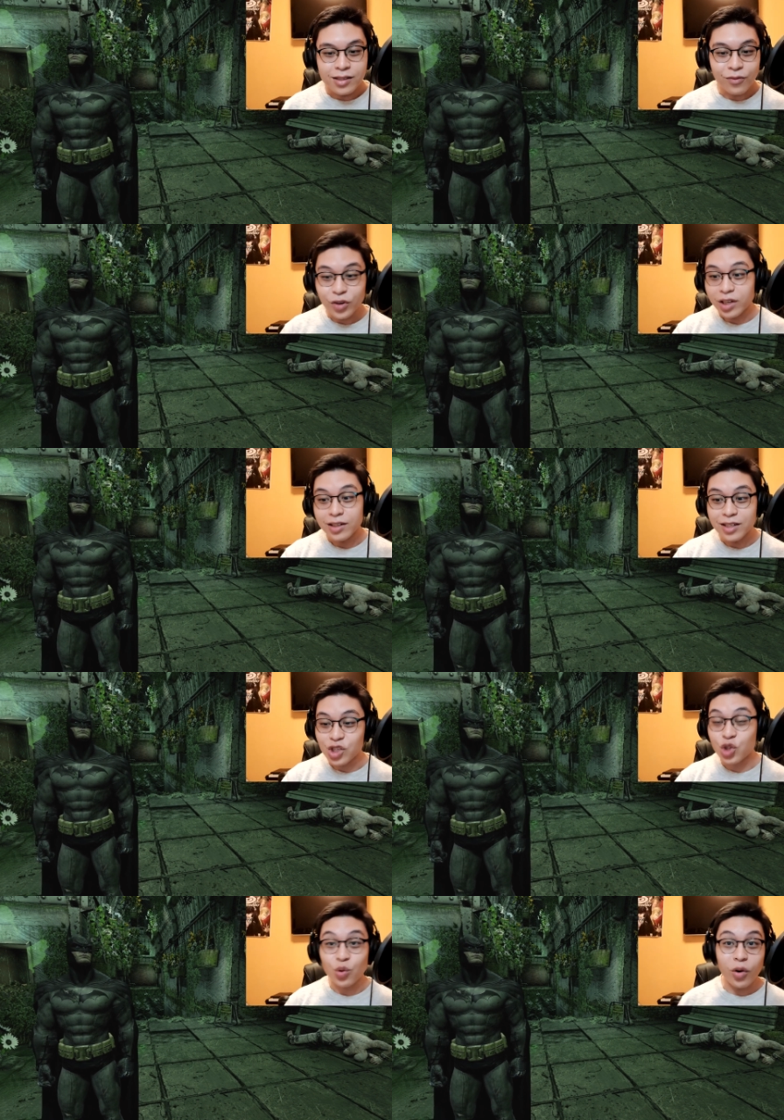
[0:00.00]
to freaking
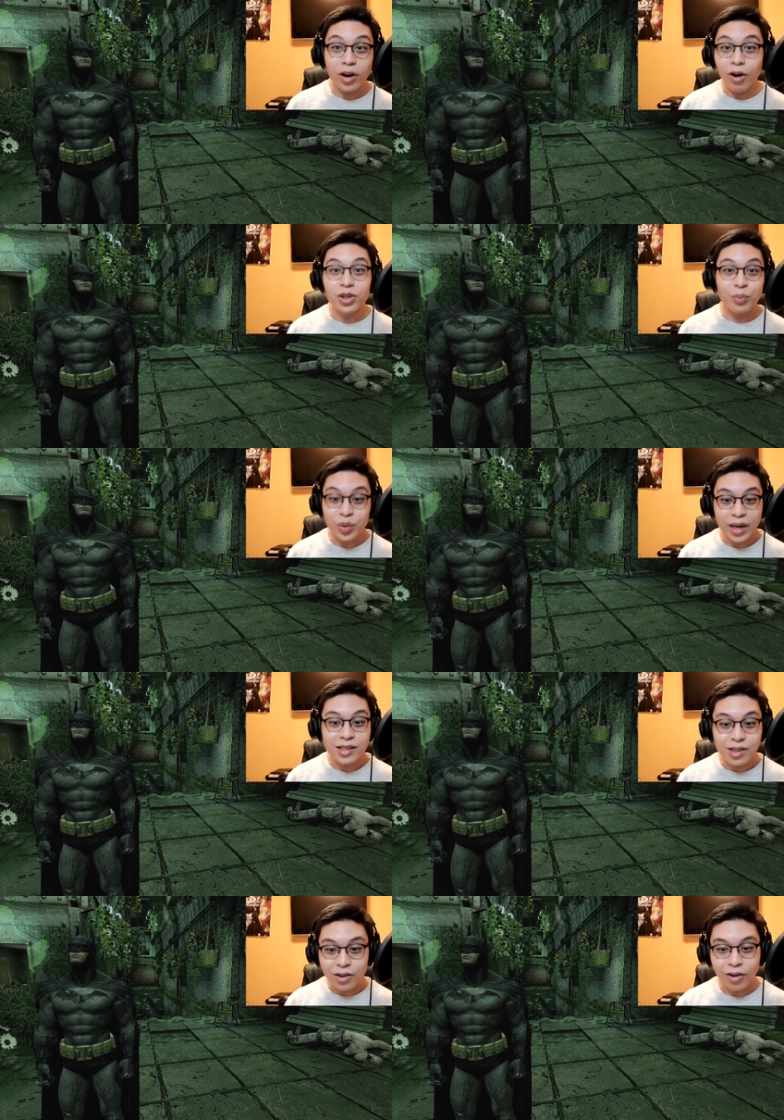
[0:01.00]
destroy all the
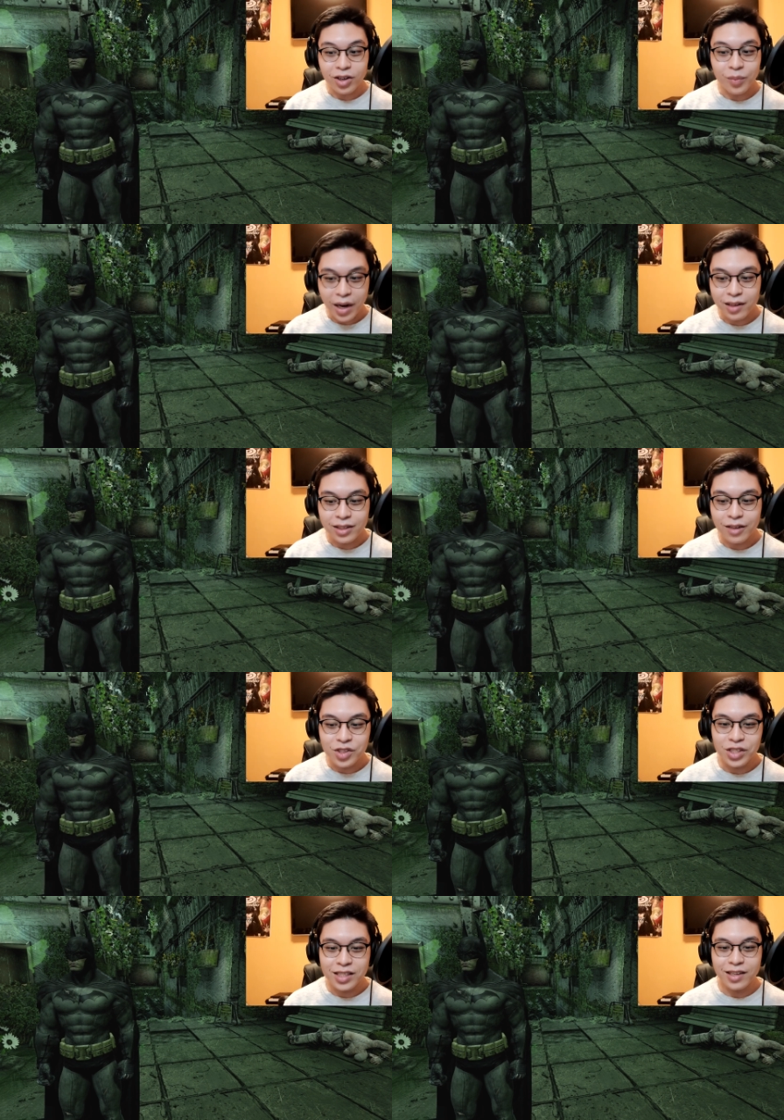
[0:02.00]
plants on Arkham Island if
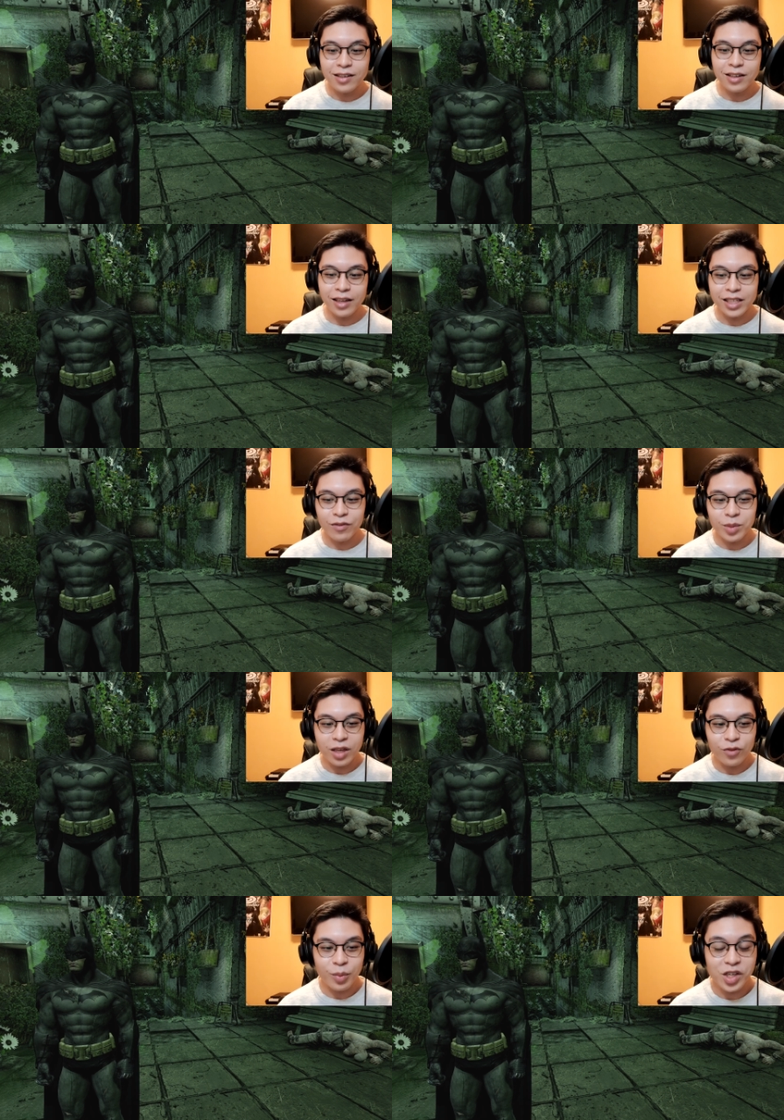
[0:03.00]
she didn't like give him
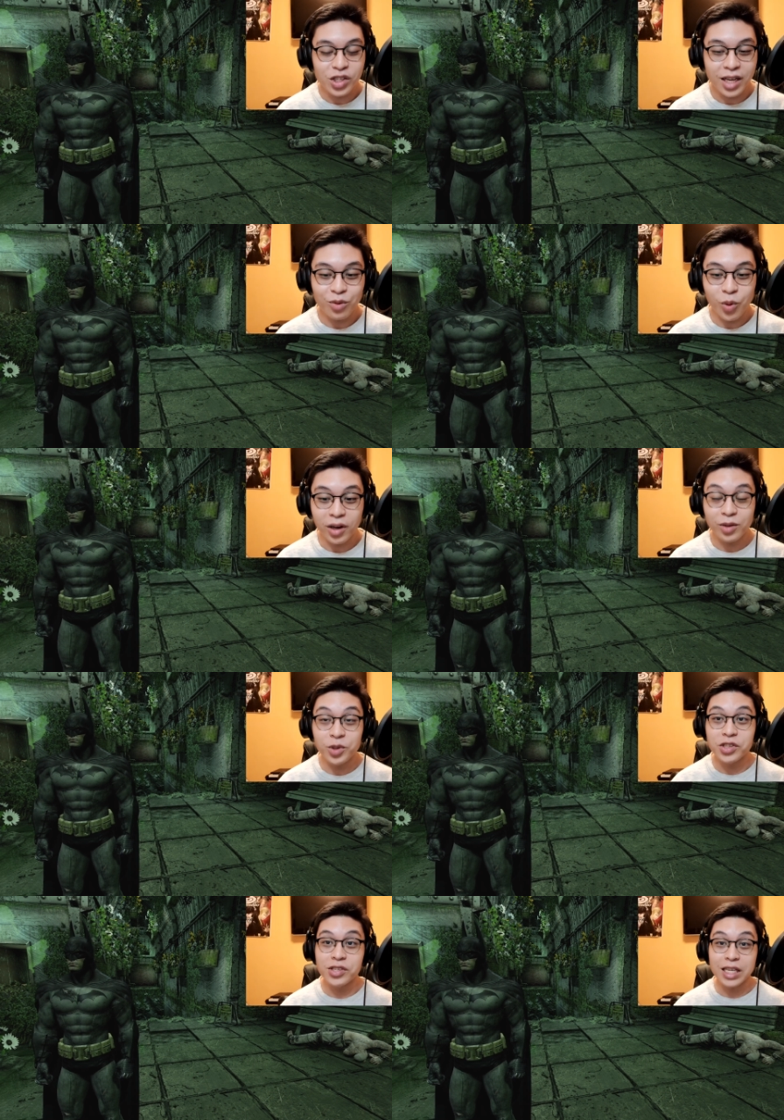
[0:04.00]
the information that he wanted,
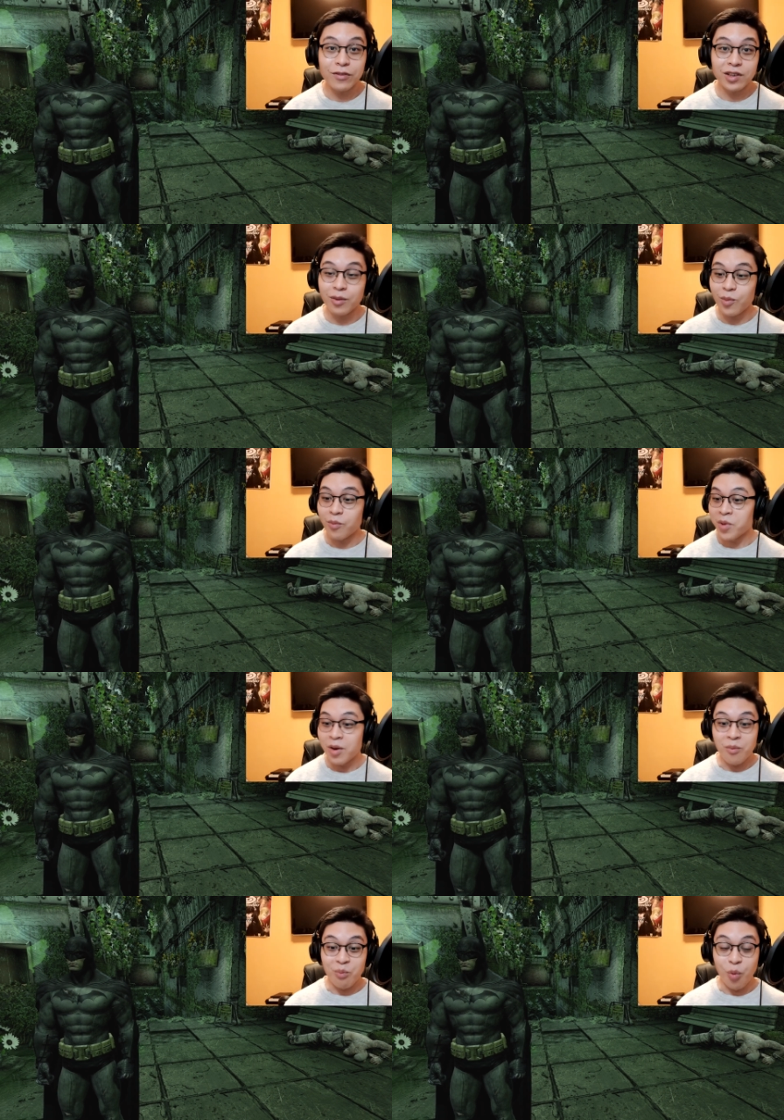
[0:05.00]
which is even
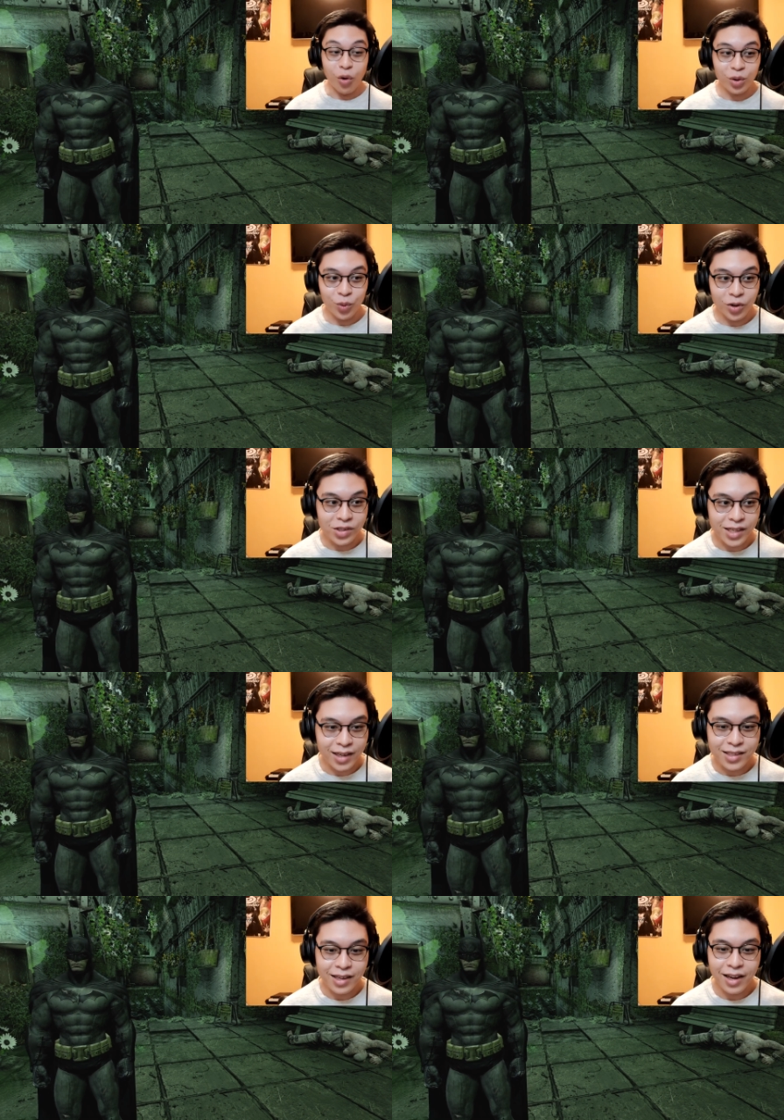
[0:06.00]
more worse,
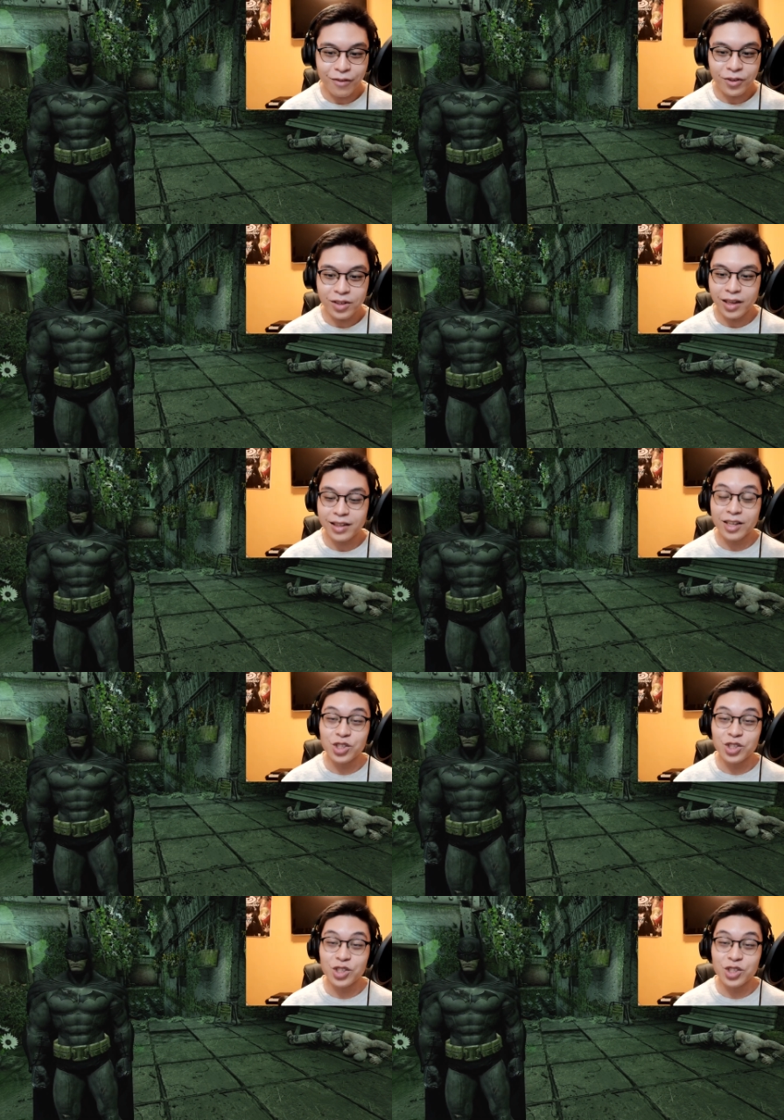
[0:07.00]
I'd say. I feel like